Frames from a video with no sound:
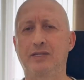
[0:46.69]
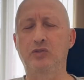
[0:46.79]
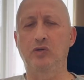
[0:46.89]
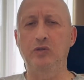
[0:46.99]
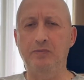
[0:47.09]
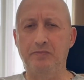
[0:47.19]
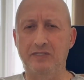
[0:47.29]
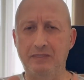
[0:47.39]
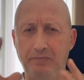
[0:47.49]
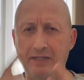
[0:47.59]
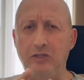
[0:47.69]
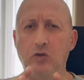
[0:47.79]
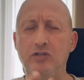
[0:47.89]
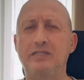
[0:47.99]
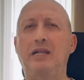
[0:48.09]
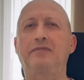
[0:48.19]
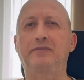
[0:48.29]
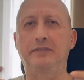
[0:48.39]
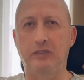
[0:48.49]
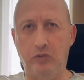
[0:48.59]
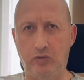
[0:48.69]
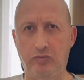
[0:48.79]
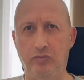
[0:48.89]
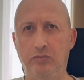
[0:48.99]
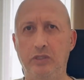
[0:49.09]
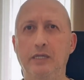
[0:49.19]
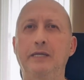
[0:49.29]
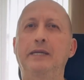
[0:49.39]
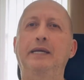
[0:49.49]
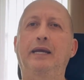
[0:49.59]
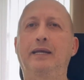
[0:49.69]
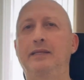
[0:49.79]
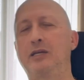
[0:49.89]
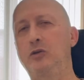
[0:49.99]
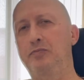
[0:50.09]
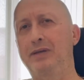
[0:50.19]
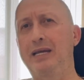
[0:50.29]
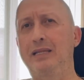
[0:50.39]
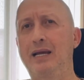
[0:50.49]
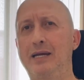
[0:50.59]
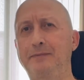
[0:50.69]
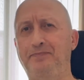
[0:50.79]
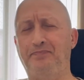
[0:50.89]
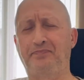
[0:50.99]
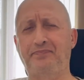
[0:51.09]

So you split yourself into two, and then you play a line,